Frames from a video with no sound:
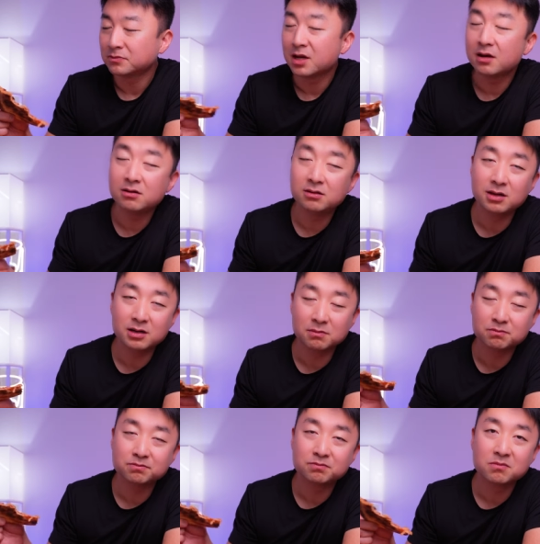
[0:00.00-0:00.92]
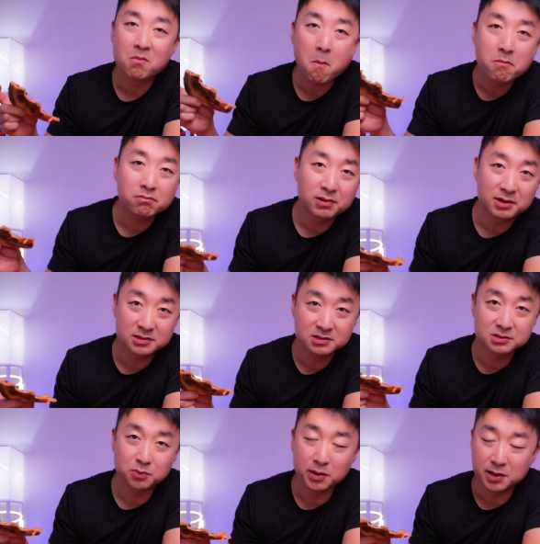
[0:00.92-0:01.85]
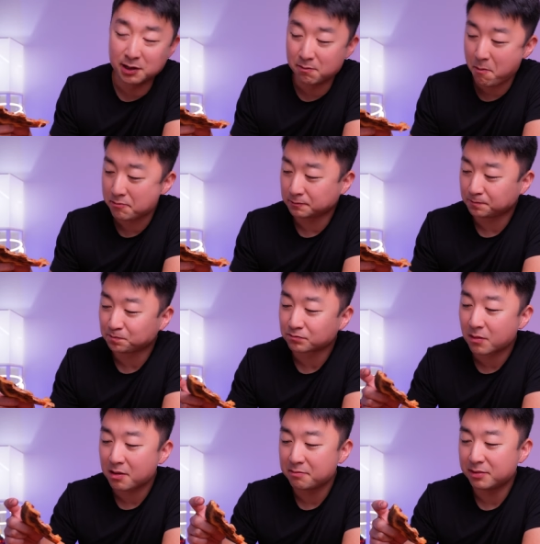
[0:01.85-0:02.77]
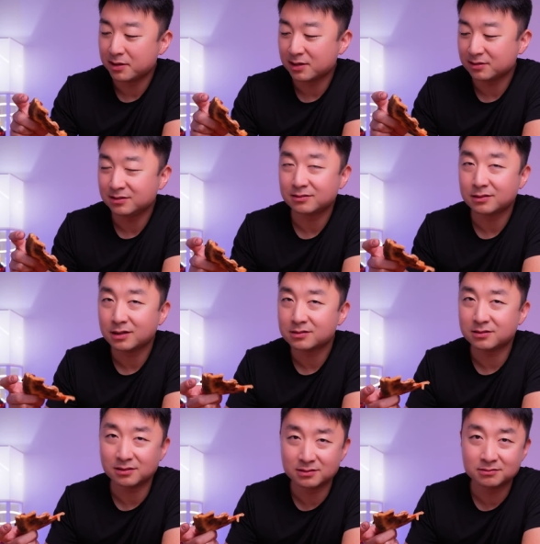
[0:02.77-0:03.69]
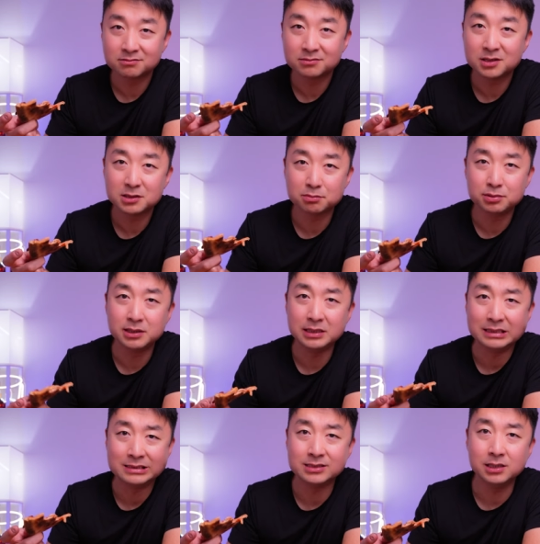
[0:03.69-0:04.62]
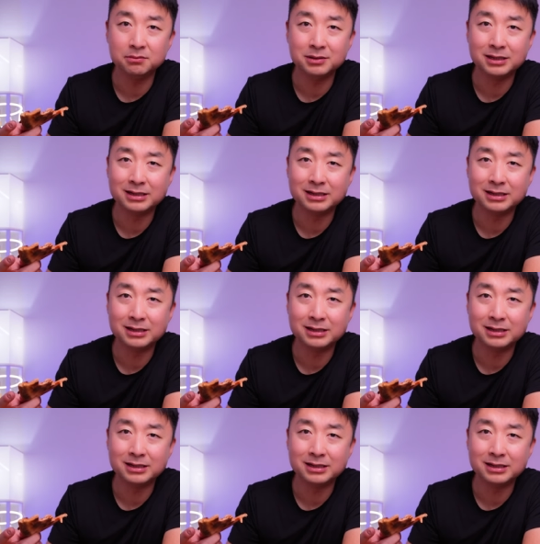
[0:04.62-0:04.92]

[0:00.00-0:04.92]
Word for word: And a lot of prices went up, but I think that's a that's a pretty steep